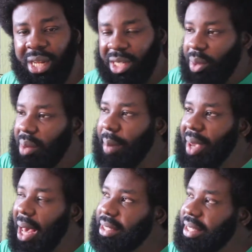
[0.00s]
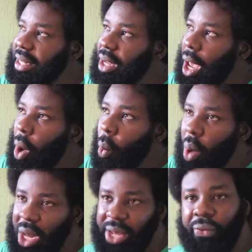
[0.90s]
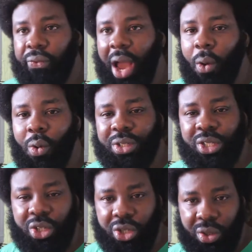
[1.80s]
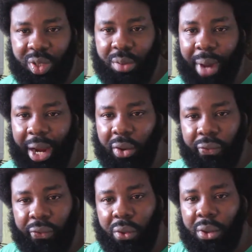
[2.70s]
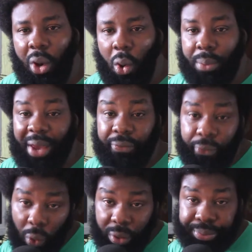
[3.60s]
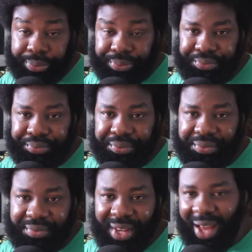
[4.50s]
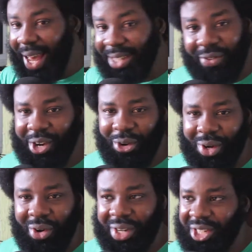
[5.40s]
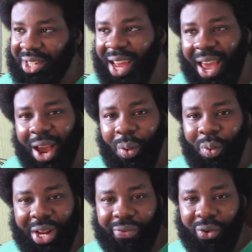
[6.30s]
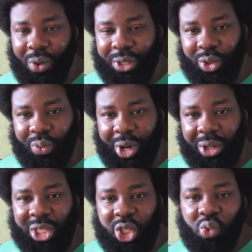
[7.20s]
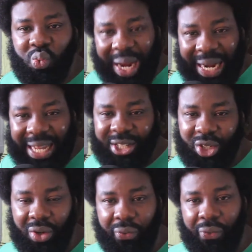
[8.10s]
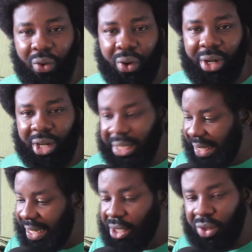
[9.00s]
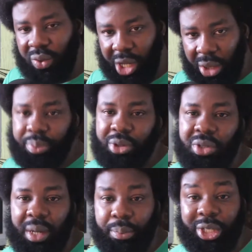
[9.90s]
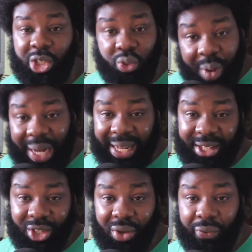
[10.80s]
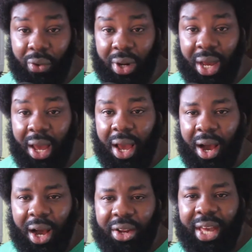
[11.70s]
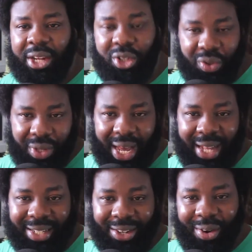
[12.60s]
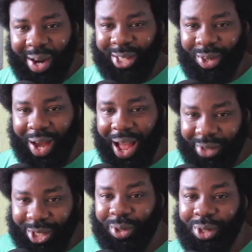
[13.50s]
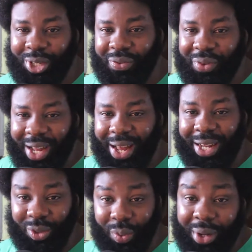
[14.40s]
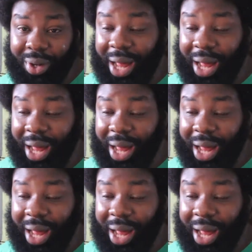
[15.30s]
Now, somebody might be asking, what if I want to use a microphone on my phone? And that's a very good question. What if you want to record directly into your phone, not into the computer, but directly into your phone? How do you get to do that? All right, so I have a solution for that as well.